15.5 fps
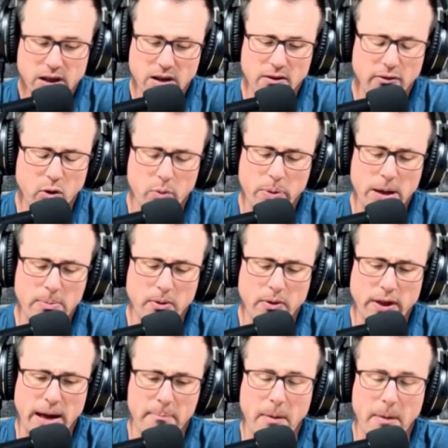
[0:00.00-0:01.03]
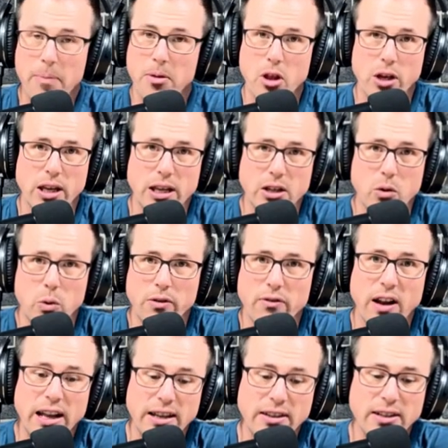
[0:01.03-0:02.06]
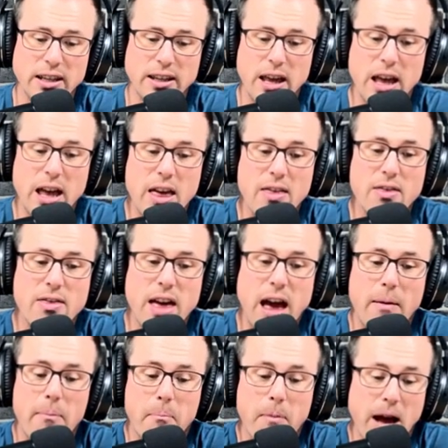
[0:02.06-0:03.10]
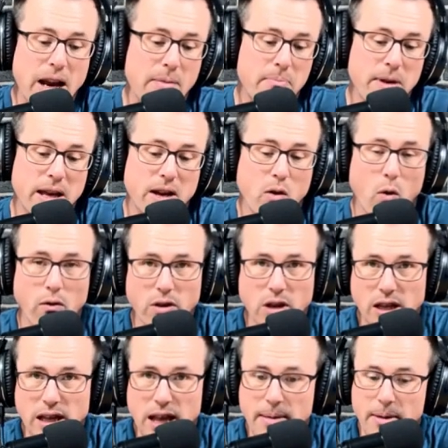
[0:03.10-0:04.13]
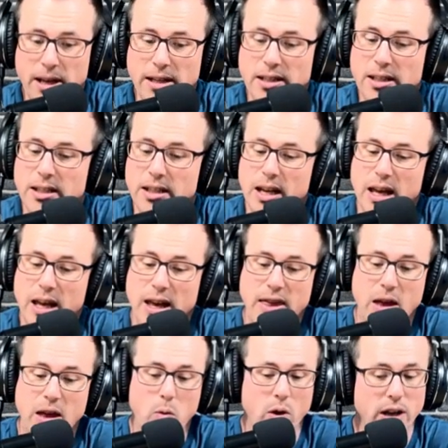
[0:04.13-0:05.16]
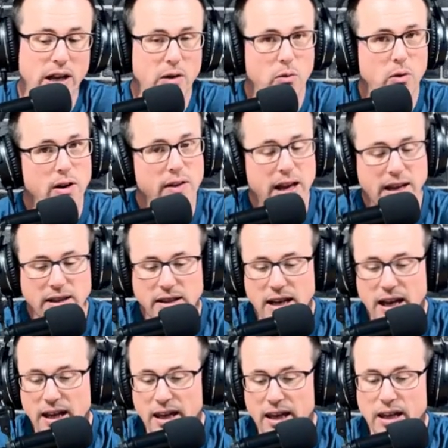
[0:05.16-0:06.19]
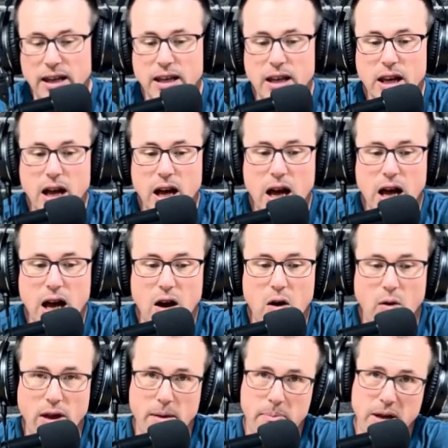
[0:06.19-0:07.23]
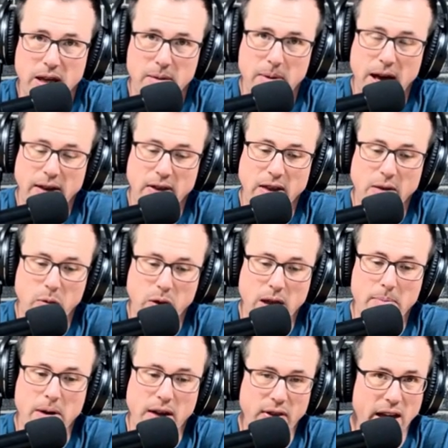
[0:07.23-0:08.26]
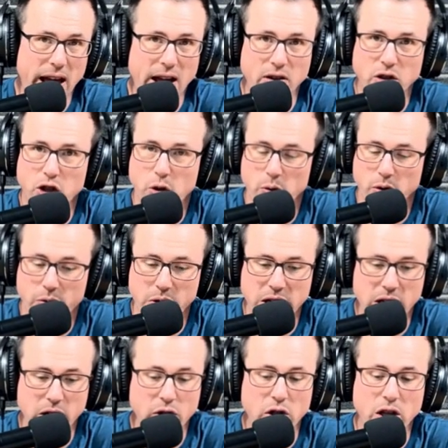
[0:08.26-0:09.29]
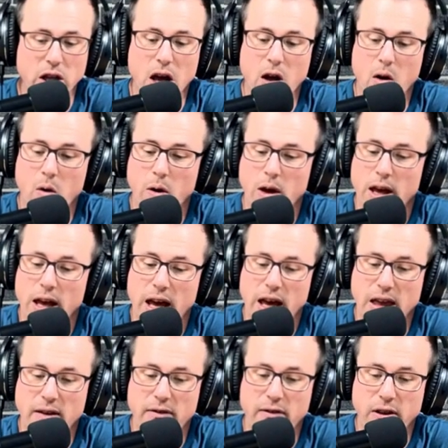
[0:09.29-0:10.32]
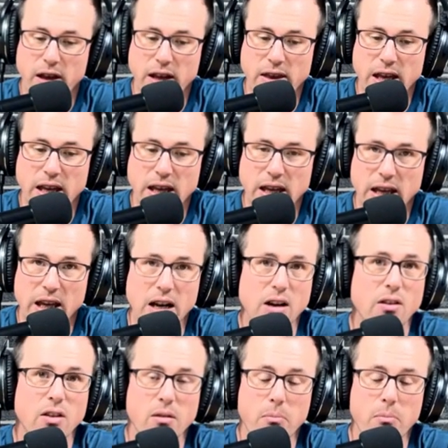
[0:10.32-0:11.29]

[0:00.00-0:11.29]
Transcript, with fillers: for people that might be looking into refinancing that might have been over the limits and they want to get rid of that second uh, or that piggyback that when they bought the house two or three years ago, and they feel like they can get under the